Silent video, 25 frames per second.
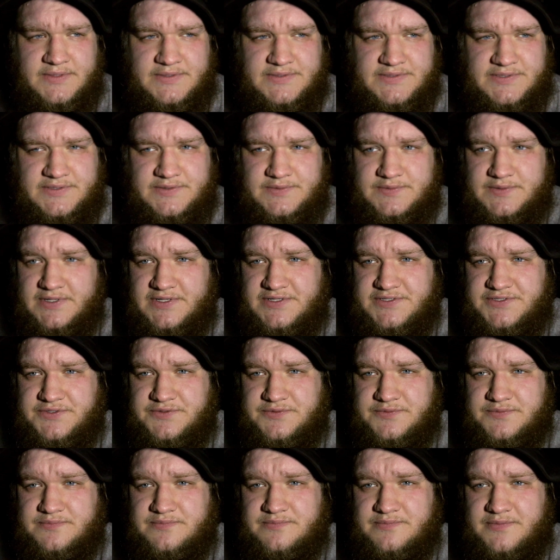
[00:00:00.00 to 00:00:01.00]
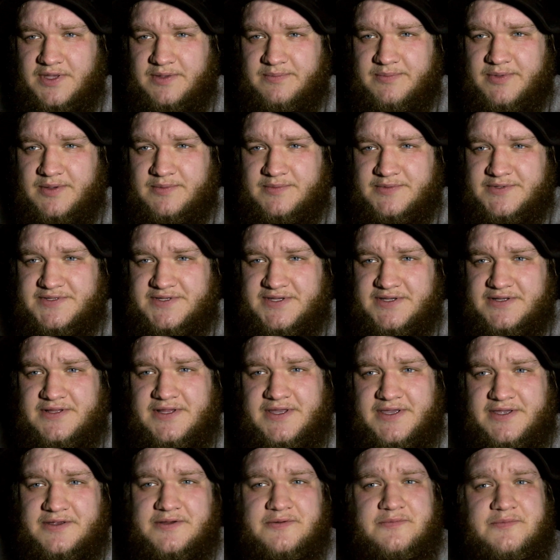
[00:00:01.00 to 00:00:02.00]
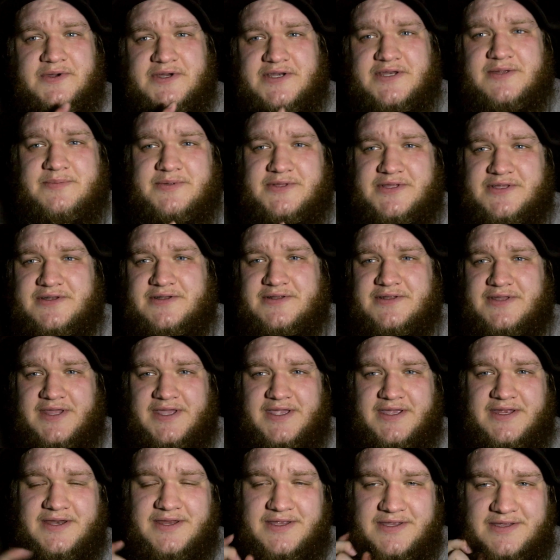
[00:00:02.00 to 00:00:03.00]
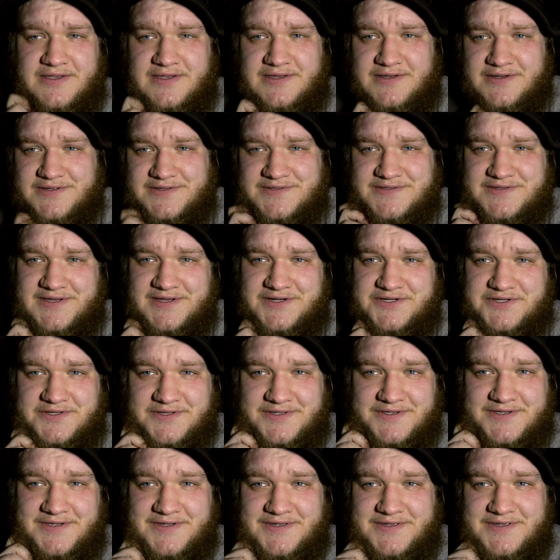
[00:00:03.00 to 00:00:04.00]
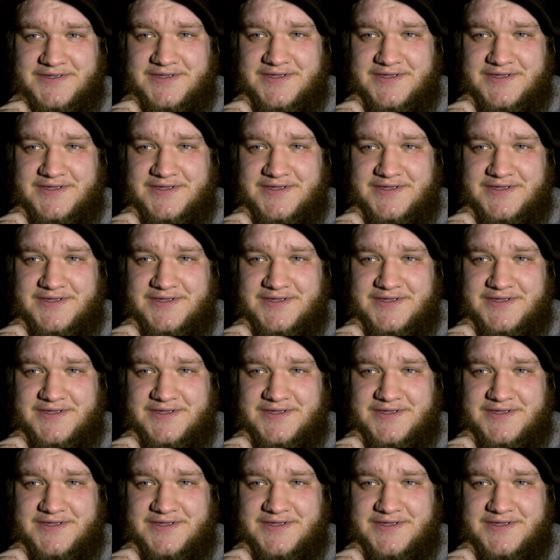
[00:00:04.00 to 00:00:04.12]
So, as you may be able to tell, I rigged up a little light, and it's actually